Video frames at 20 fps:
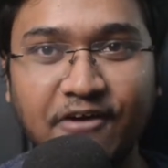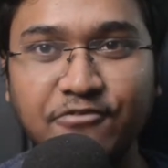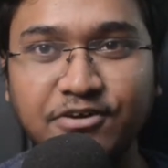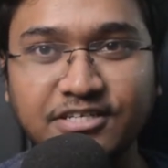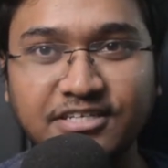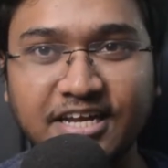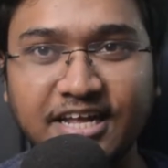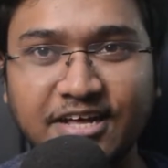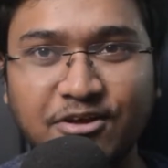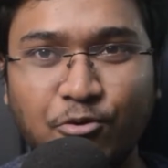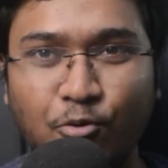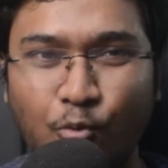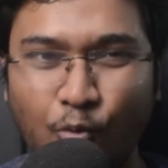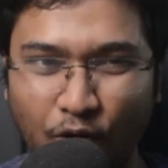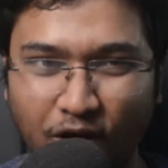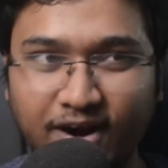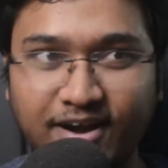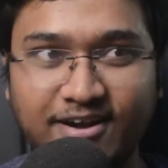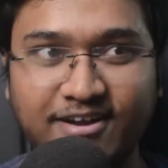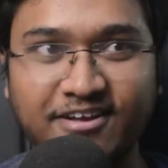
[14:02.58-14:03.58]
I was like,
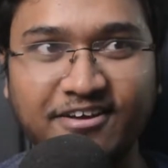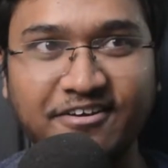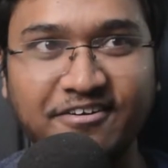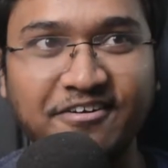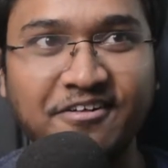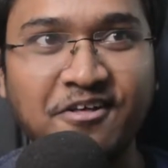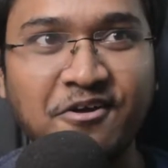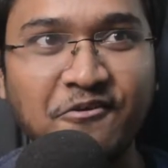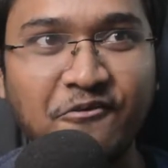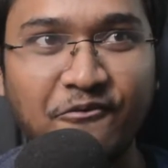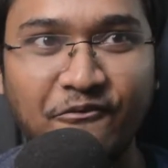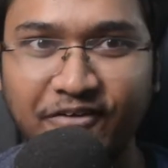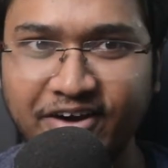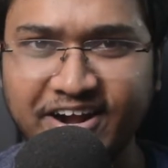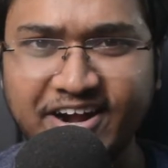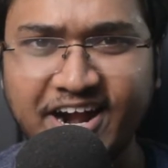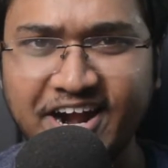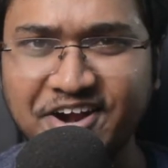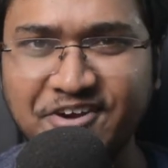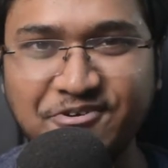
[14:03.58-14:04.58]
what
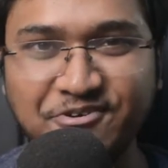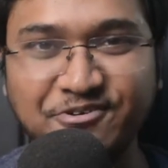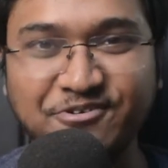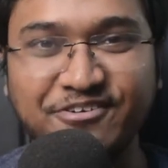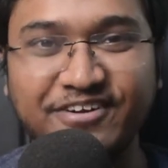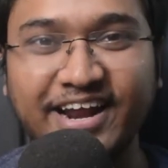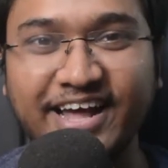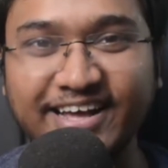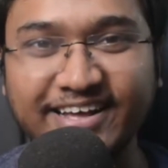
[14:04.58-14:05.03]
did I do?